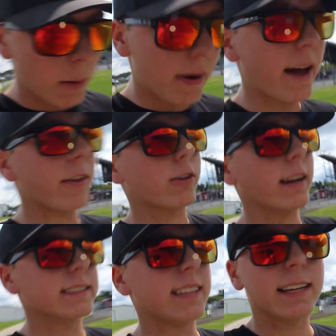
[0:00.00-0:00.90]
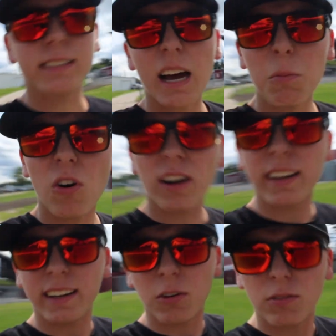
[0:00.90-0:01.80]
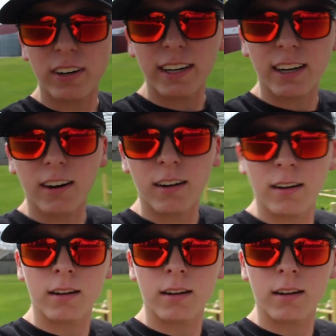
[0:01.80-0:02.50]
behind the grandstands. I'm walking over here